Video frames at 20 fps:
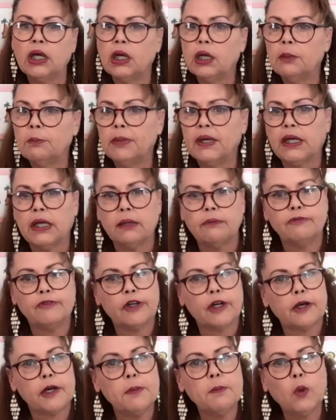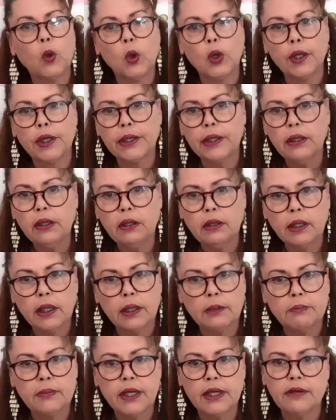Become very boring
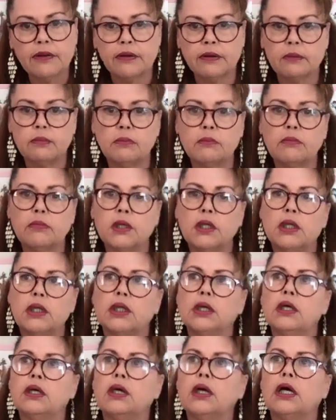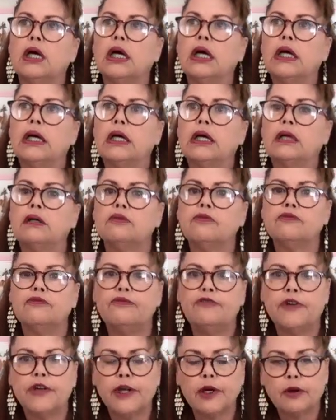and make them
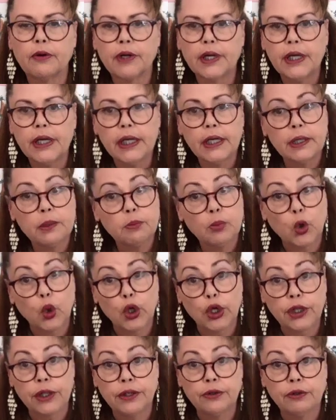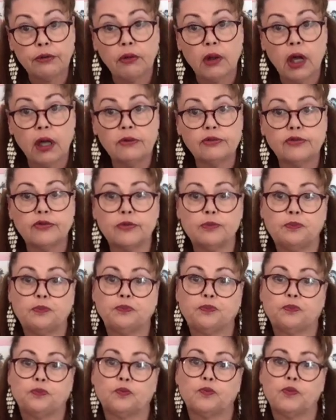very unimportant in your life.
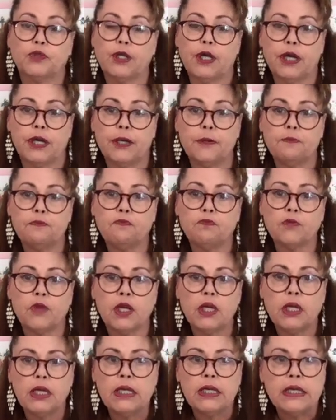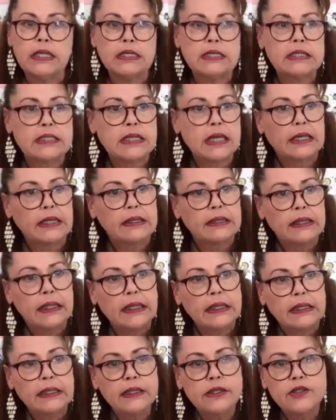Okay? The second
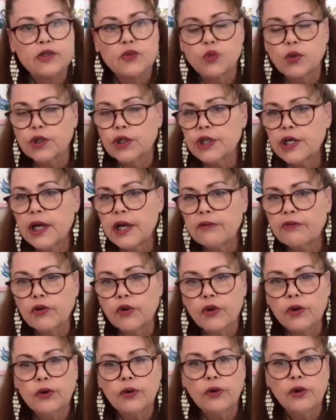thing is we're never